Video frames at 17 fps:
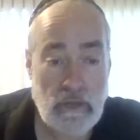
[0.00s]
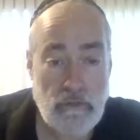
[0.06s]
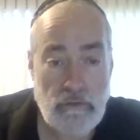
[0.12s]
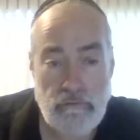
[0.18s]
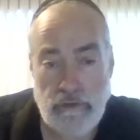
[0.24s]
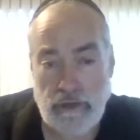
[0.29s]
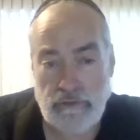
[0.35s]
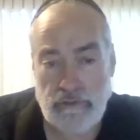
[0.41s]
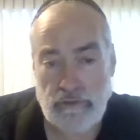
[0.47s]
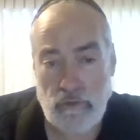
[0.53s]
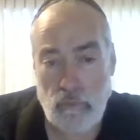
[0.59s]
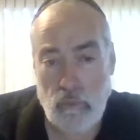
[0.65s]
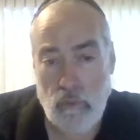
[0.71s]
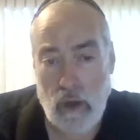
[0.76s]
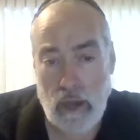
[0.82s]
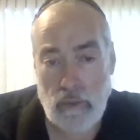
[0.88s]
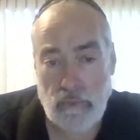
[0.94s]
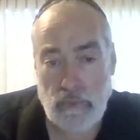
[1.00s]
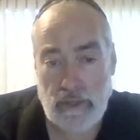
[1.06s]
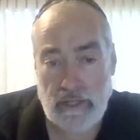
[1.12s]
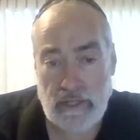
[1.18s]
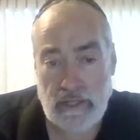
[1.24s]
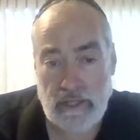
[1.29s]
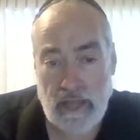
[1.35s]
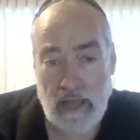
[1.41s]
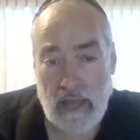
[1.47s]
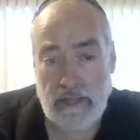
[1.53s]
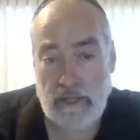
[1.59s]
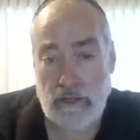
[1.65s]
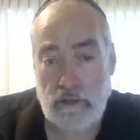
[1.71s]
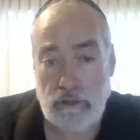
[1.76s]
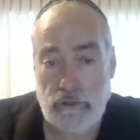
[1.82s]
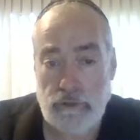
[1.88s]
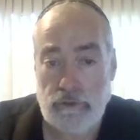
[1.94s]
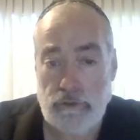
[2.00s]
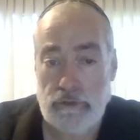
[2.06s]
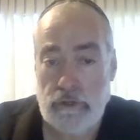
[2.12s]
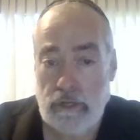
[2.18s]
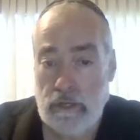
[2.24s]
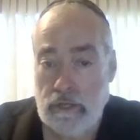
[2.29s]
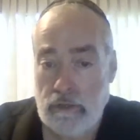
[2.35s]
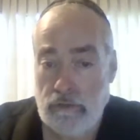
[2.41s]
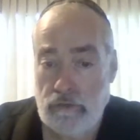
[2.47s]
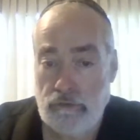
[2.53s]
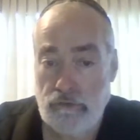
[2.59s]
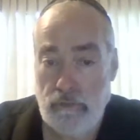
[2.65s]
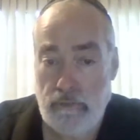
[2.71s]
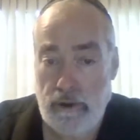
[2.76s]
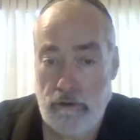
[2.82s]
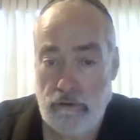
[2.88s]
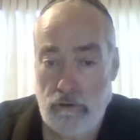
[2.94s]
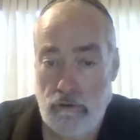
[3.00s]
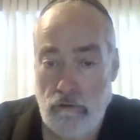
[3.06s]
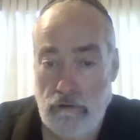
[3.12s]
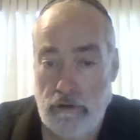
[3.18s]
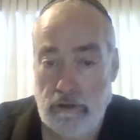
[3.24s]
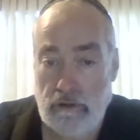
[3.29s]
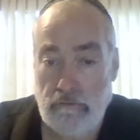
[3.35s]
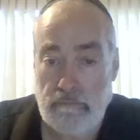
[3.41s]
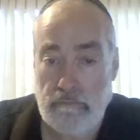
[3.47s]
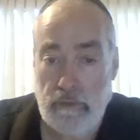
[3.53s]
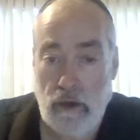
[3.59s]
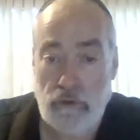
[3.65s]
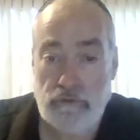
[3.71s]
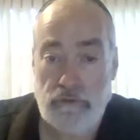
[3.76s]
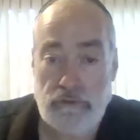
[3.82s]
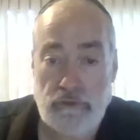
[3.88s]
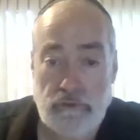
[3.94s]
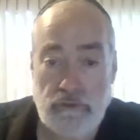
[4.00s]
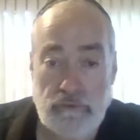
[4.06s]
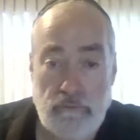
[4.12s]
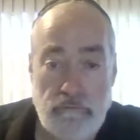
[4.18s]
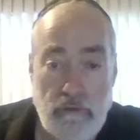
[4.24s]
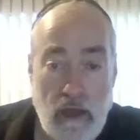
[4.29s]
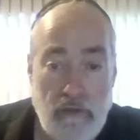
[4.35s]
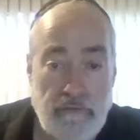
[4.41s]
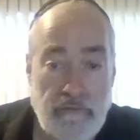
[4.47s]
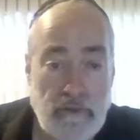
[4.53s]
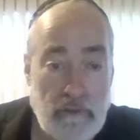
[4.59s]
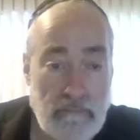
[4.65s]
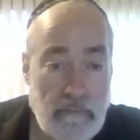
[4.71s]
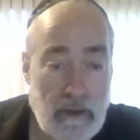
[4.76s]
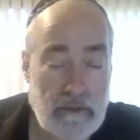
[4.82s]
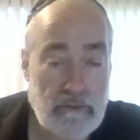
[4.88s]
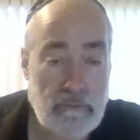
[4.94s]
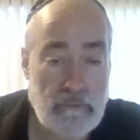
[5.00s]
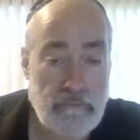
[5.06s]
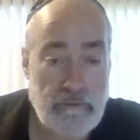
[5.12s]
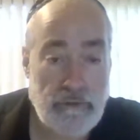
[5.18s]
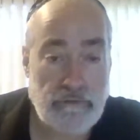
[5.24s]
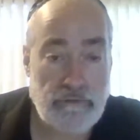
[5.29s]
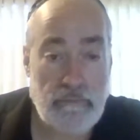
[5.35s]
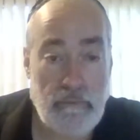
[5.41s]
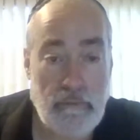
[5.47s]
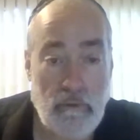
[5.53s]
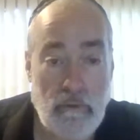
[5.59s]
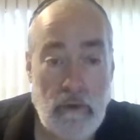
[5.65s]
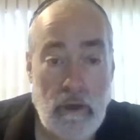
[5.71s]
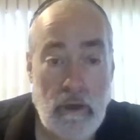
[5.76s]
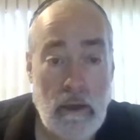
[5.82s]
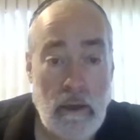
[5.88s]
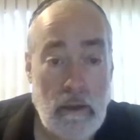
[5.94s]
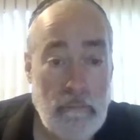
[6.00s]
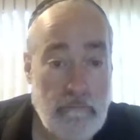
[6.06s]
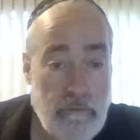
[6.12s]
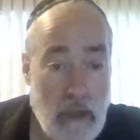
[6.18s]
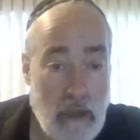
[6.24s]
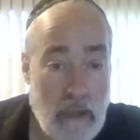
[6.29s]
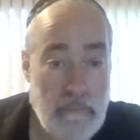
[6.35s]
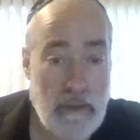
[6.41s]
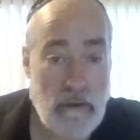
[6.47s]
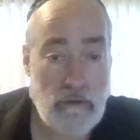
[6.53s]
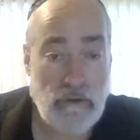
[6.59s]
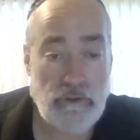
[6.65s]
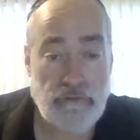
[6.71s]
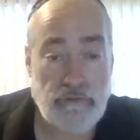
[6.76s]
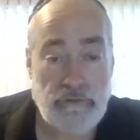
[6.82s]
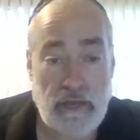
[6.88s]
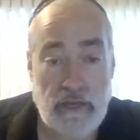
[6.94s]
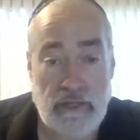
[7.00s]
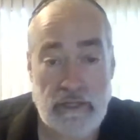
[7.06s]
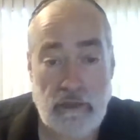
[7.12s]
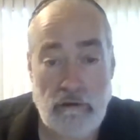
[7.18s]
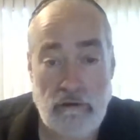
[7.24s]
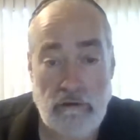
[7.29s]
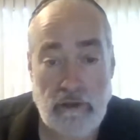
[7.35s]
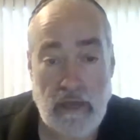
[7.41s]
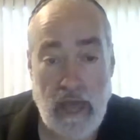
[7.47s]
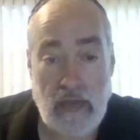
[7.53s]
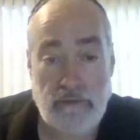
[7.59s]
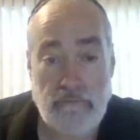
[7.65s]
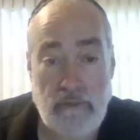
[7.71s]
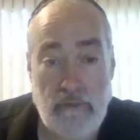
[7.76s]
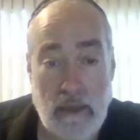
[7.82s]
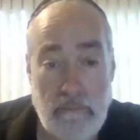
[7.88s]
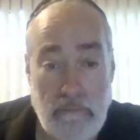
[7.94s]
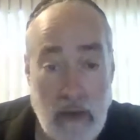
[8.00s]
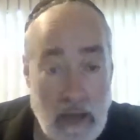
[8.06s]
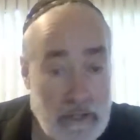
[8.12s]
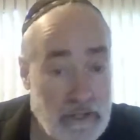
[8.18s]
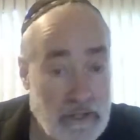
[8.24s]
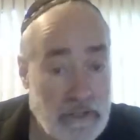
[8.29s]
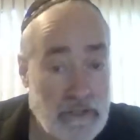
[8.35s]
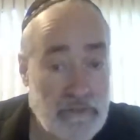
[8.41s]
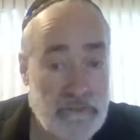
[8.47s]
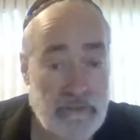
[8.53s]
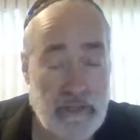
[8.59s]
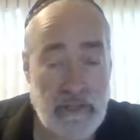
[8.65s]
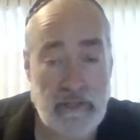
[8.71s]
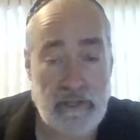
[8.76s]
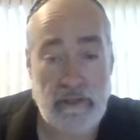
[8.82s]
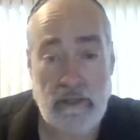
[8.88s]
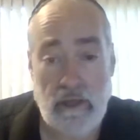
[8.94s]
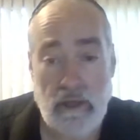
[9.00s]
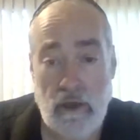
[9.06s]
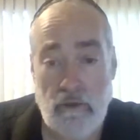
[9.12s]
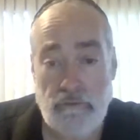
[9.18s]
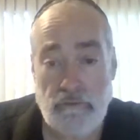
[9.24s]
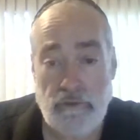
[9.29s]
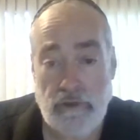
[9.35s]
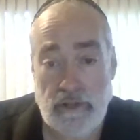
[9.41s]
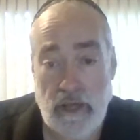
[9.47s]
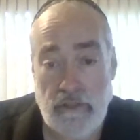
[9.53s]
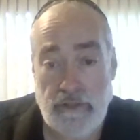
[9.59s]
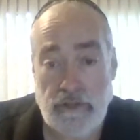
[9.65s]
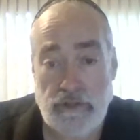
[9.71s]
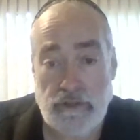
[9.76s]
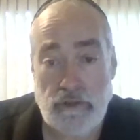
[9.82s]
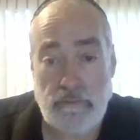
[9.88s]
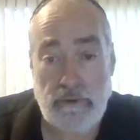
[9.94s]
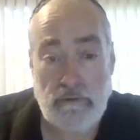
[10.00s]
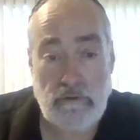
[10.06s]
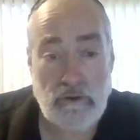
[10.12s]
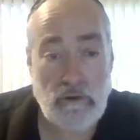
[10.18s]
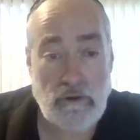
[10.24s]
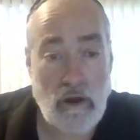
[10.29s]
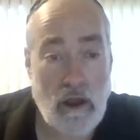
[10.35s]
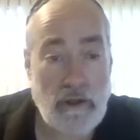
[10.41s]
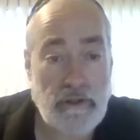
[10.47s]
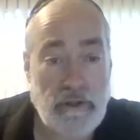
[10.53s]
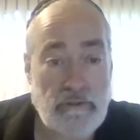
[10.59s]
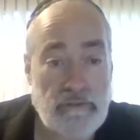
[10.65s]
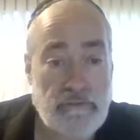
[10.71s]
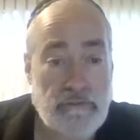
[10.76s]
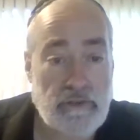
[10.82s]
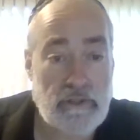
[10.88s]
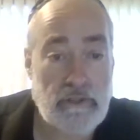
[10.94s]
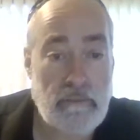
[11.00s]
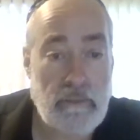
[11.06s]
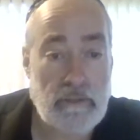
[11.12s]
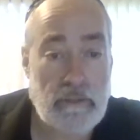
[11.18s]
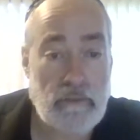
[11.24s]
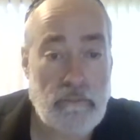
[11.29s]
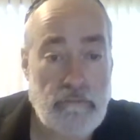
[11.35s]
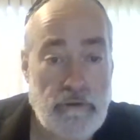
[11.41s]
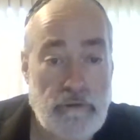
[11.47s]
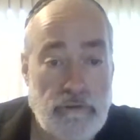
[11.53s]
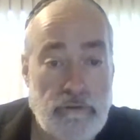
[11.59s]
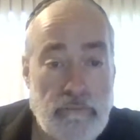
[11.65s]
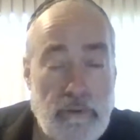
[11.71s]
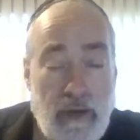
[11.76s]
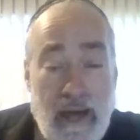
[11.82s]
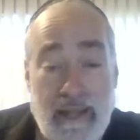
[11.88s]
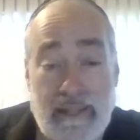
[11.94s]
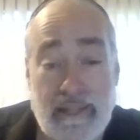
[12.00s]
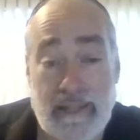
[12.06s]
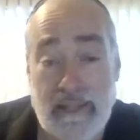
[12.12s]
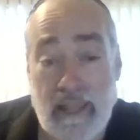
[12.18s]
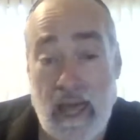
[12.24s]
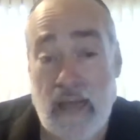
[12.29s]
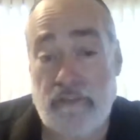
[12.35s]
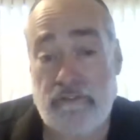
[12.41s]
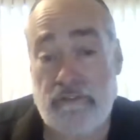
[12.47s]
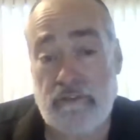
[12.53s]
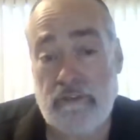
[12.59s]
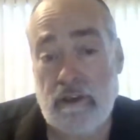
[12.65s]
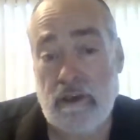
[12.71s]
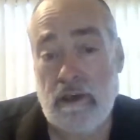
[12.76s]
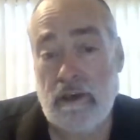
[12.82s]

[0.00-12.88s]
The reason why we did not include the superiority of Moses as a prophet among the principal, primary, or secondary, as Maimonides did, for nothing should be regarded as fundamental principle unless